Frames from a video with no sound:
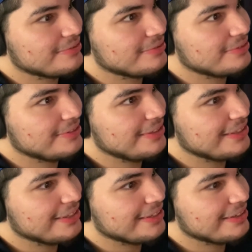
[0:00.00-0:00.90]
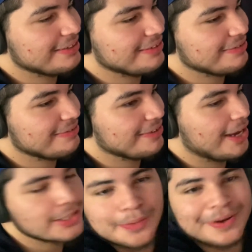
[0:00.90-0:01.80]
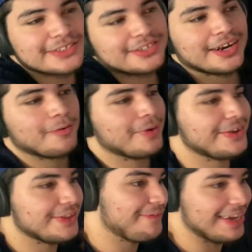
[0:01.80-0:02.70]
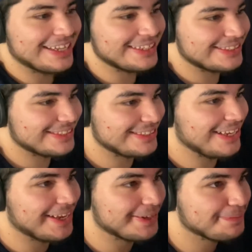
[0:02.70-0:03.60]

it! Hey, that's I'm surprised they're not wearing the vests. Yeah.